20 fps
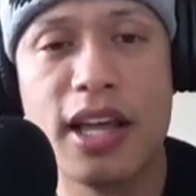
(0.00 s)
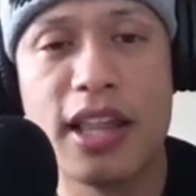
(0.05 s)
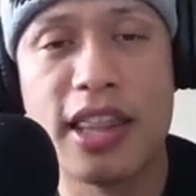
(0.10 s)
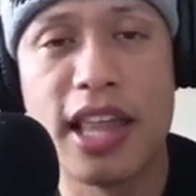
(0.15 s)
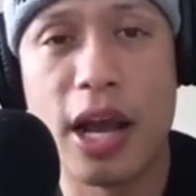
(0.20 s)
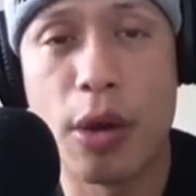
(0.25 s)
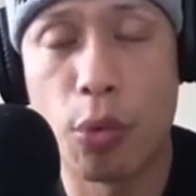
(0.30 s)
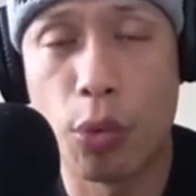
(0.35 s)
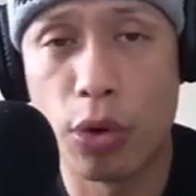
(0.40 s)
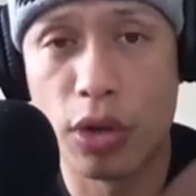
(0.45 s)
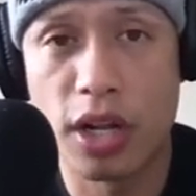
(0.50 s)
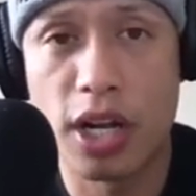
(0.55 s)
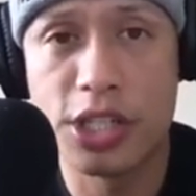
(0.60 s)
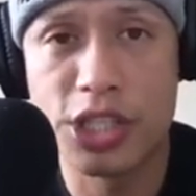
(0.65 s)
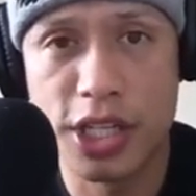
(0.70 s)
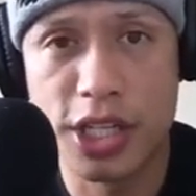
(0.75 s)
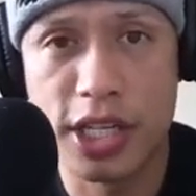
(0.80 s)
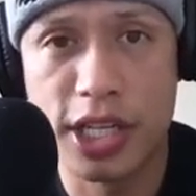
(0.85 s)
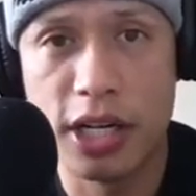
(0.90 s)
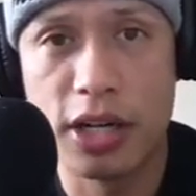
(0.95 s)
that we're
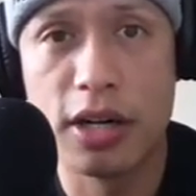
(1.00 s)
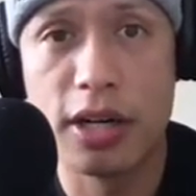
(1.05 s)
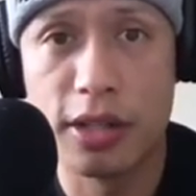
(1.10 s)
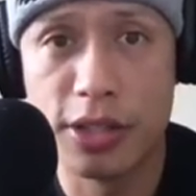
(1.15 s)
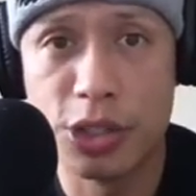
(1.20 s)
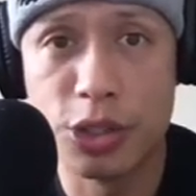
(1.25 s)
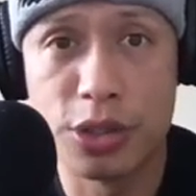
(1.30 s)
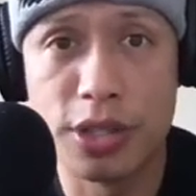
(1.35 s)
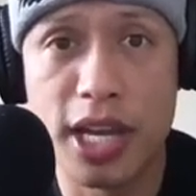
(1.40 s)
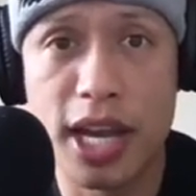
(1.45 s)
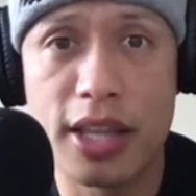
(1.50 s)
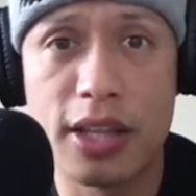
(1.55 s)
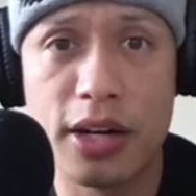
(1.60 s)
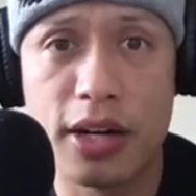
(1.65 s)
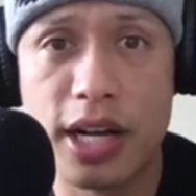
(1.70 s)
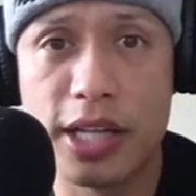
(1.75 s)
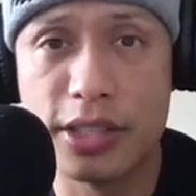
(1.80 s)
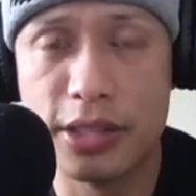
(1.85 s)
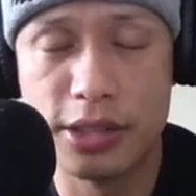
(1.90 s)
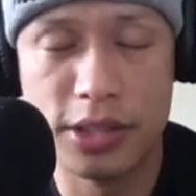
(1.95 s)
launching here
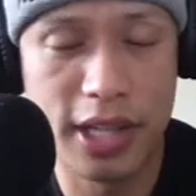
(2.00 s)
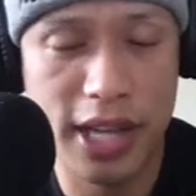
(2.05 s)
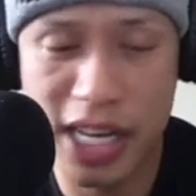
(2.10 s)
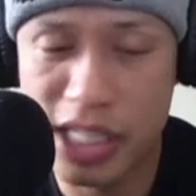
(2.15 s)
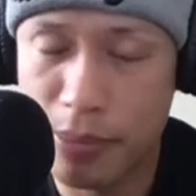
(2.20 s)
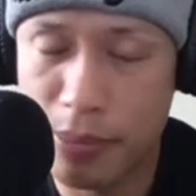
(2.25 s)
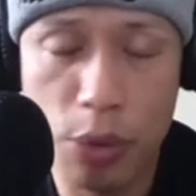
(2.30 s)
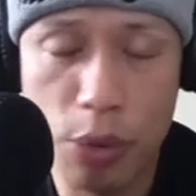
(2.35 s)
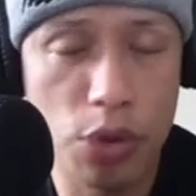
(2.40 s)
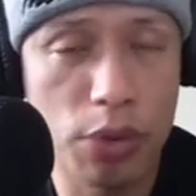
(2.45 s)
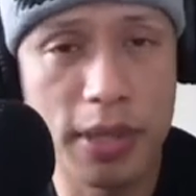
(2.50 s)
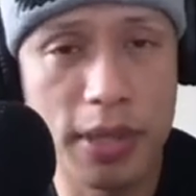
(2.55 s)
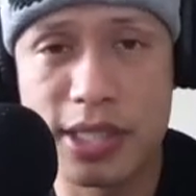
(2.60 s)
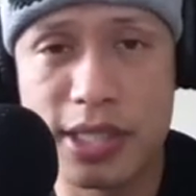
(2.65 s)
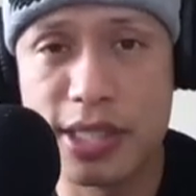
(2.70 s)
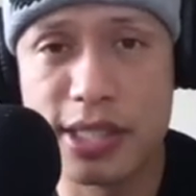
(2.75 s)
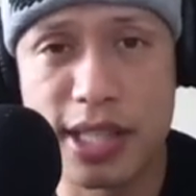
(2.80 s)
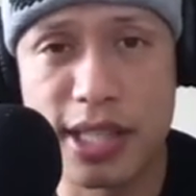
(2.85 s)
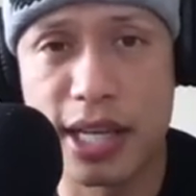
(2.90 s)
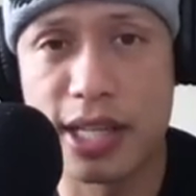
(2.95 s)
together, as you guys been with me
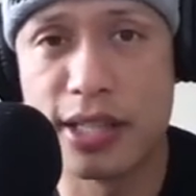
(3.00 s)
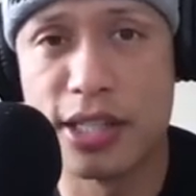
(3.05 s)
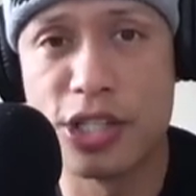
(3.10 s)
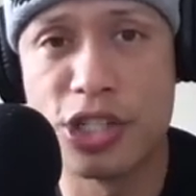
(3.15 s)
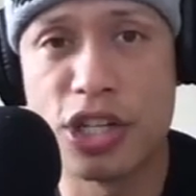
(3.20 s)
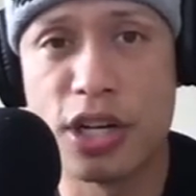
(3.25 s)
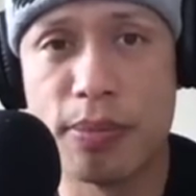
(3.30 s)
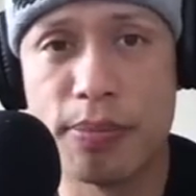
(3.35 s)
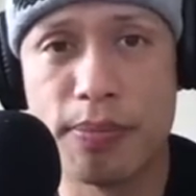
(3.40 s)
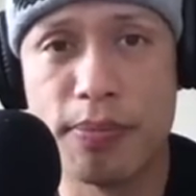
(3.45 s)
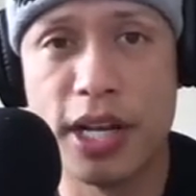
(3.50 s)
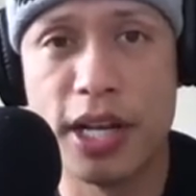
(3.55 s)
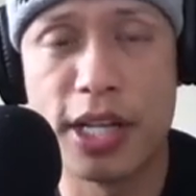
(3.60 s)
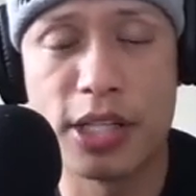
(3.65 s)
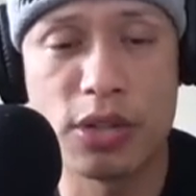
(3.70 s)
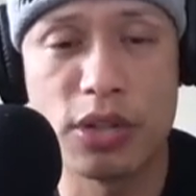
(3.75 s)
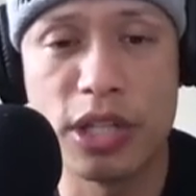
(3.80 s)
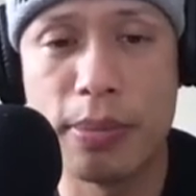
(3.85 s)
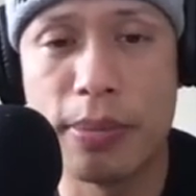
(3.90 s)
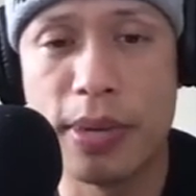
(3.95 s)
since like the jump, and
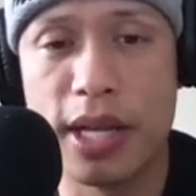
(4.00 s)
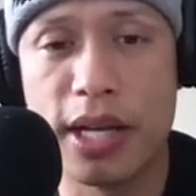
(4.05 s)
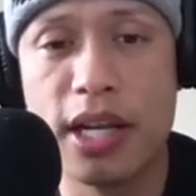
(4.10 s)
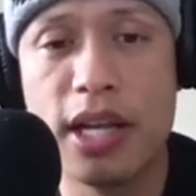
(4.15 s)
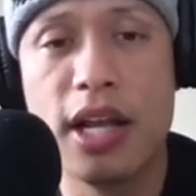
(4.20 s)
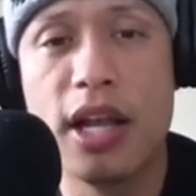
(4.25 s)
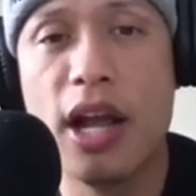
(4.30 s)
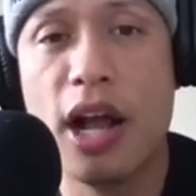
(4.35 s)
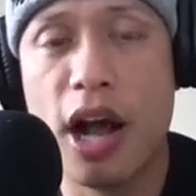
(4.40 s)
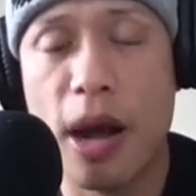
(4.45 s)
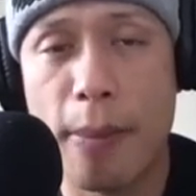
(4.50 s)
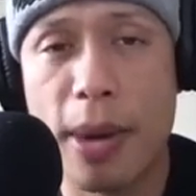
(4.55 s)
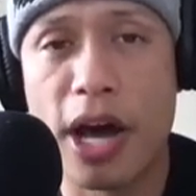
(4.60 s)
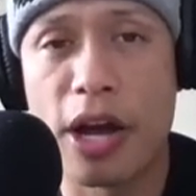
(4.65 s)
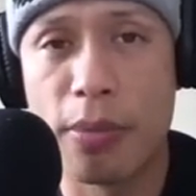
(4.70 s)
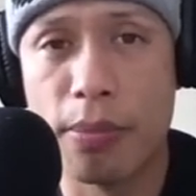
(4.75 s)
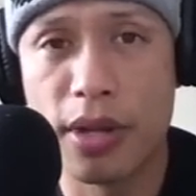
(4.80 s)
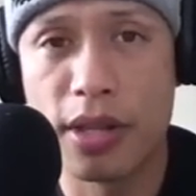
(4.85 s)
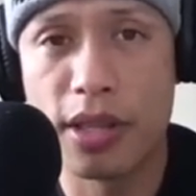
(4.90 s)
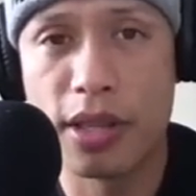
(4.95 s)
it's only been
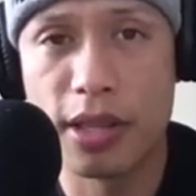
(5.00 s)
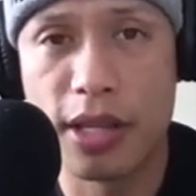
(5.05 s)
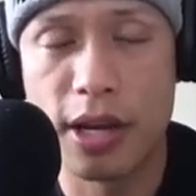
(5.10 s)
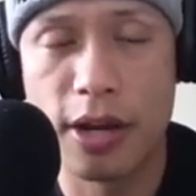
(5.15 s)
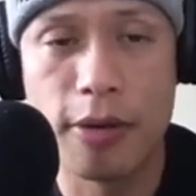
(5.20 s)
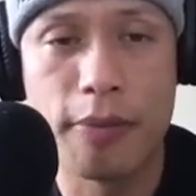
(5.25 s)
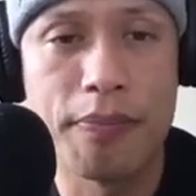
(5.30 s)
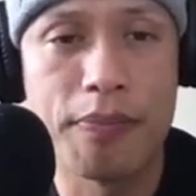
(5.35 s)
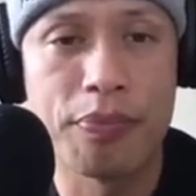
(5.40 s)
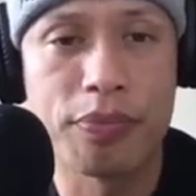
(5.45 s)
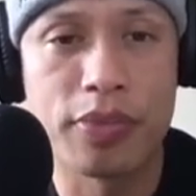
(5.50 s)
about a month now.